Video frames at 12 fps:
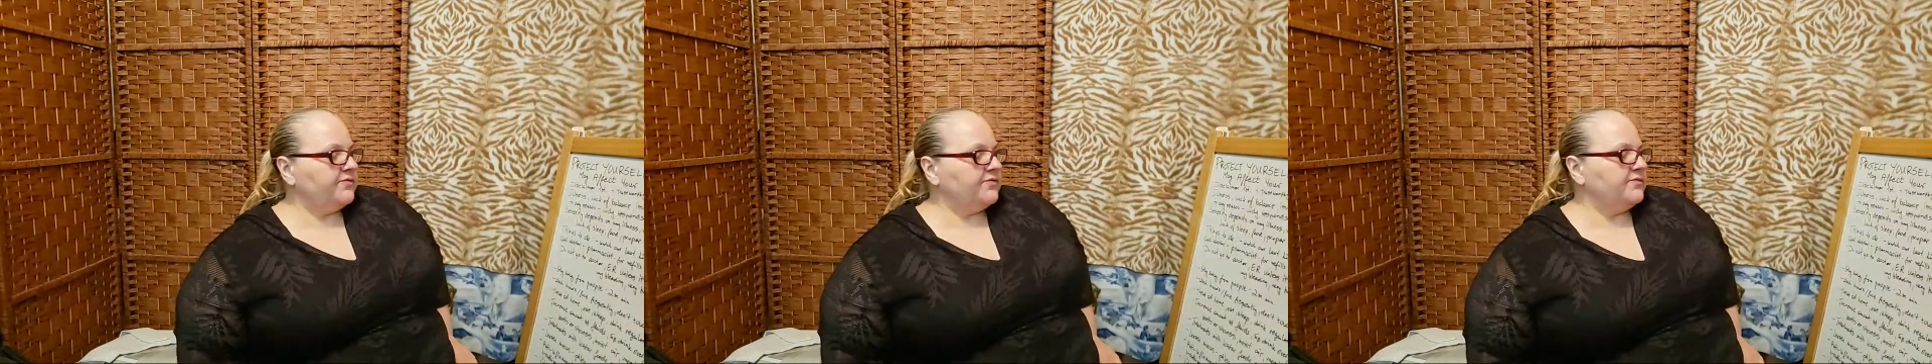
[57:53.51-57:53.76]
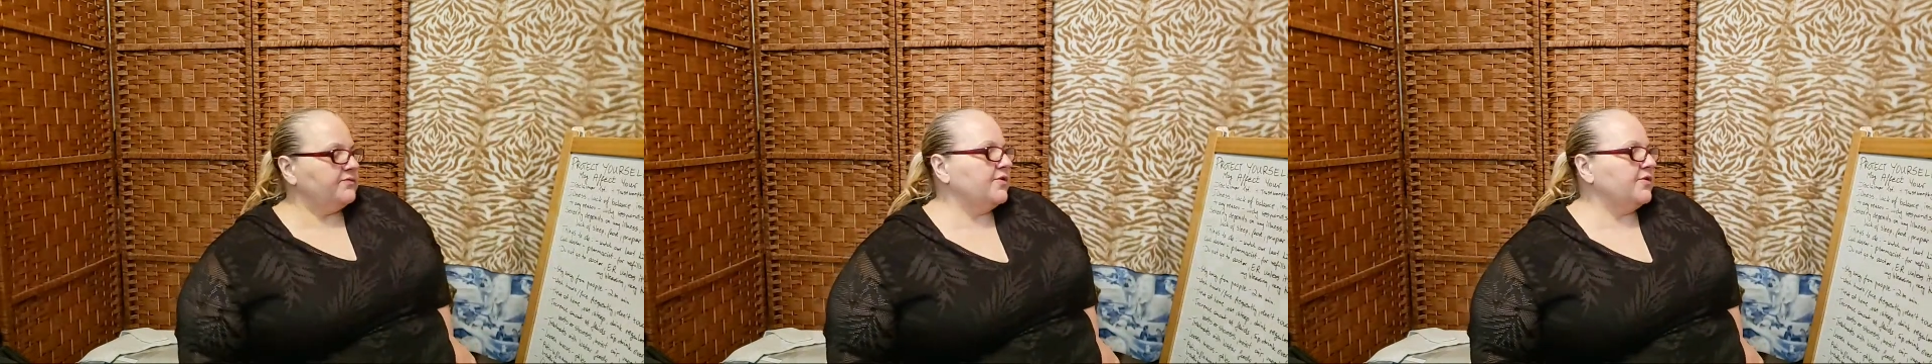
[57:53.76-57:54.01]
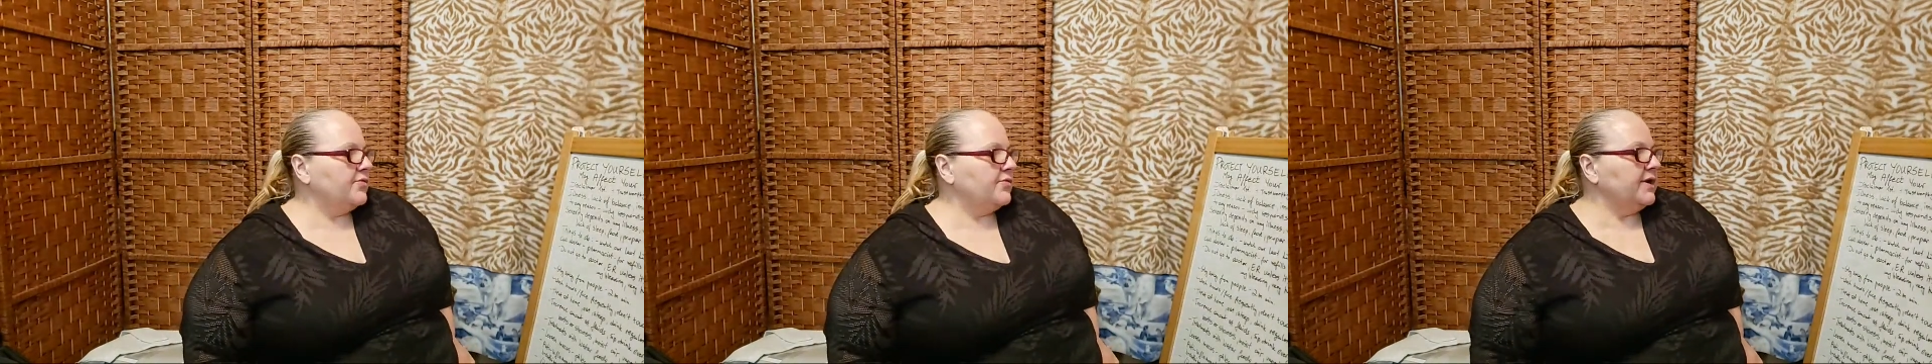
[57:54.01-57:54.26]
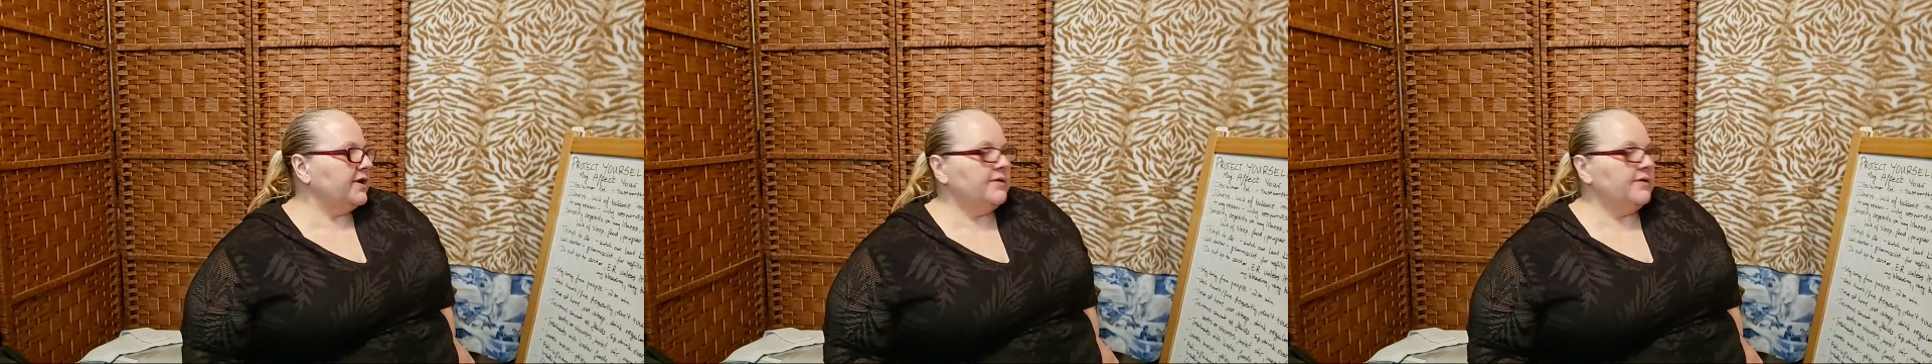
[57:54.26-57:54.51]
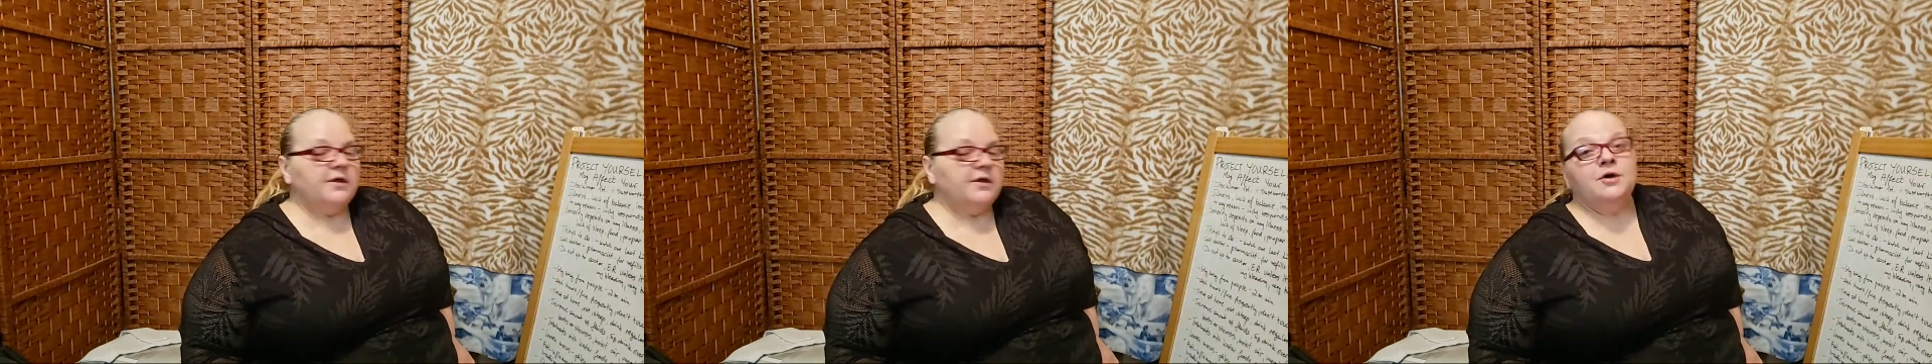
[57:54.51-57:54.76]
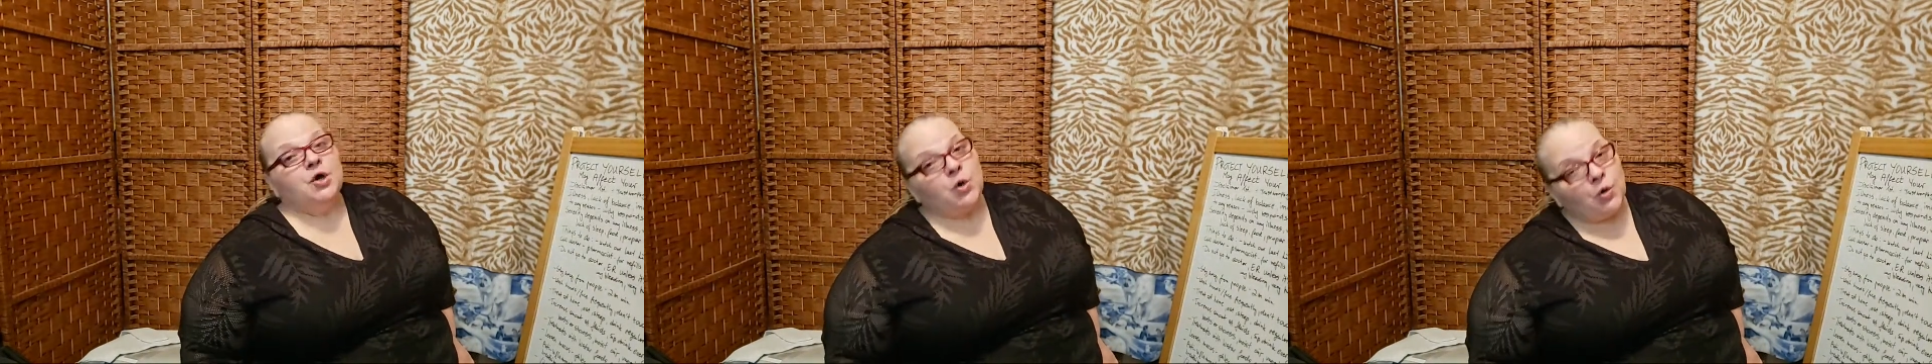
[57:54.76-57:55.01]
the corona,
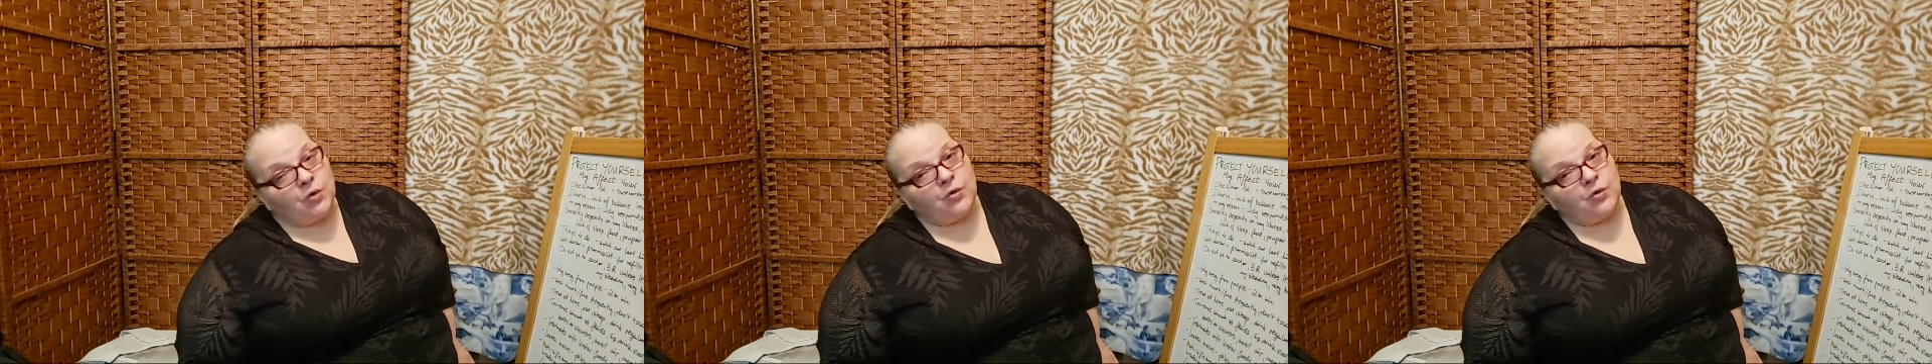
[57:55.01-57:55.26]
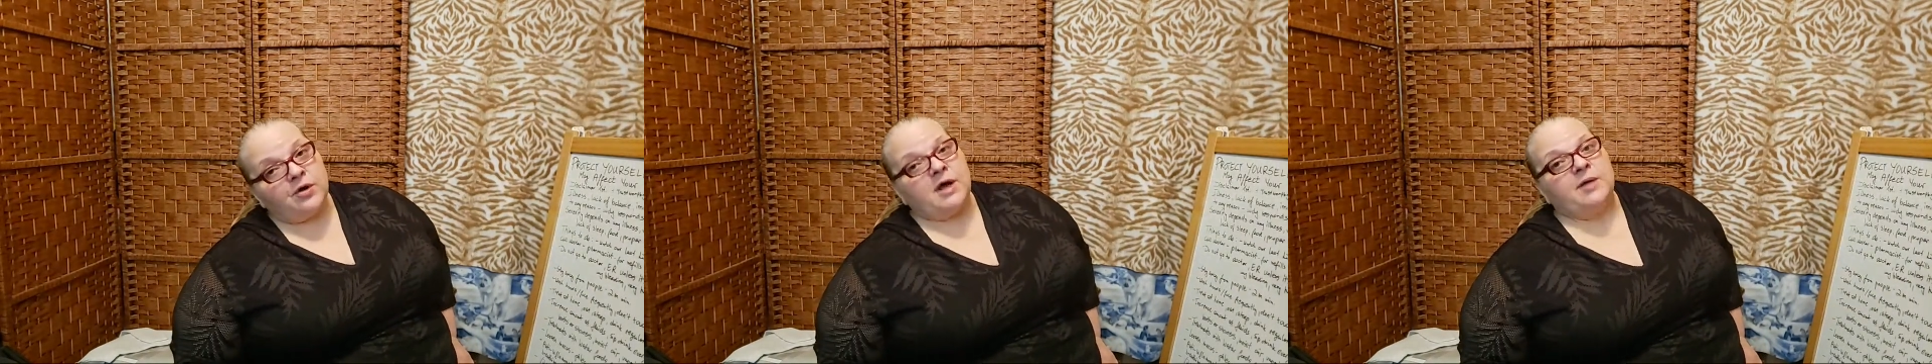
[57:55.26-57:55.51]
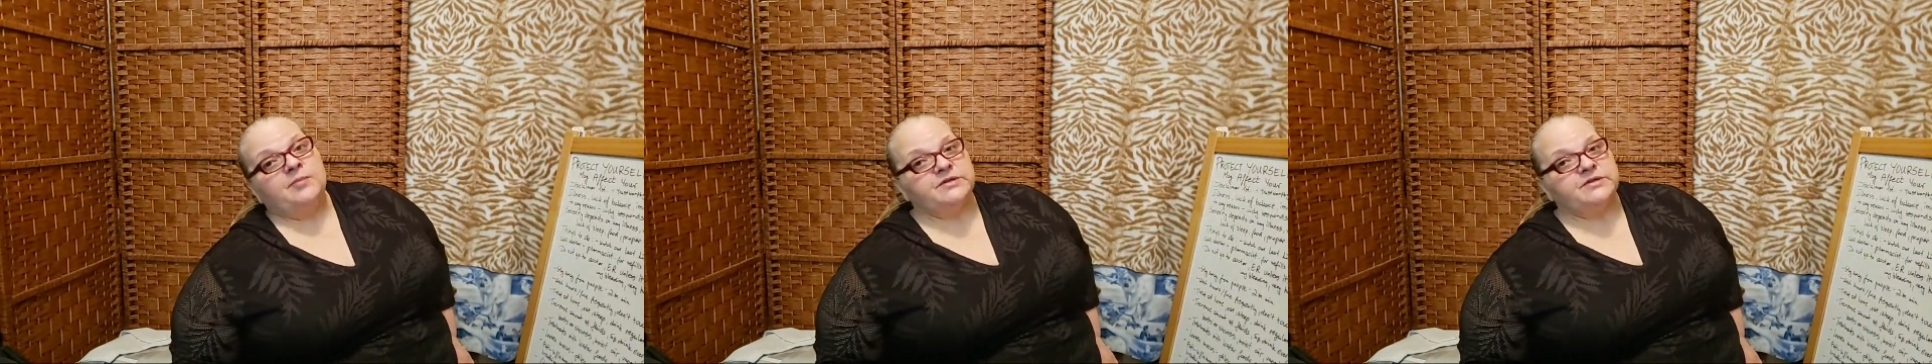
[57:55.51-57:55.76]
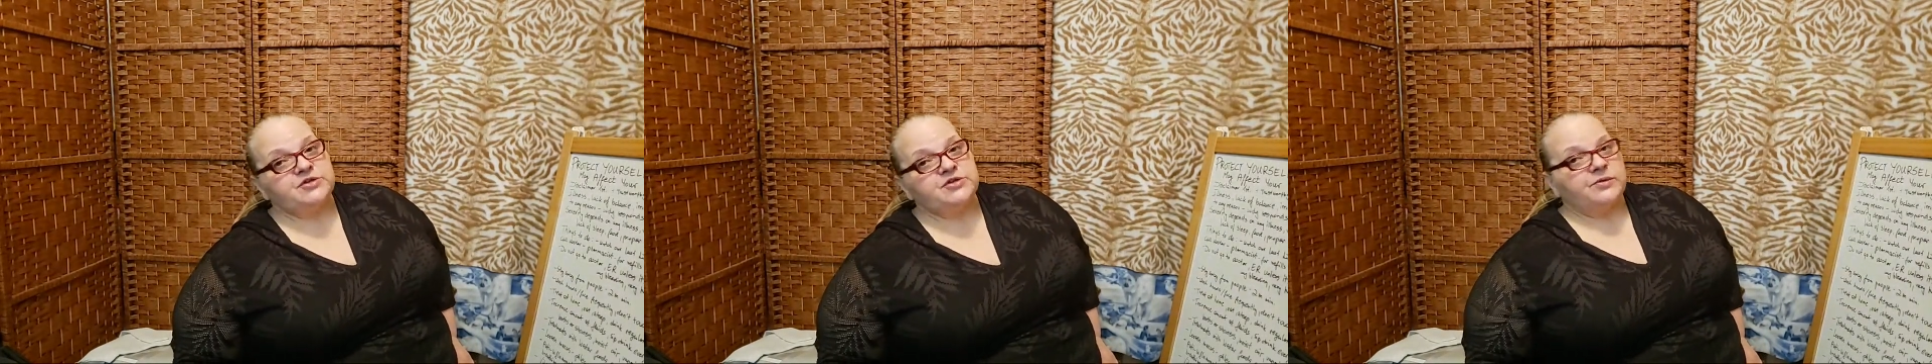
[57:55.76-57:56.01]
or I'm not showing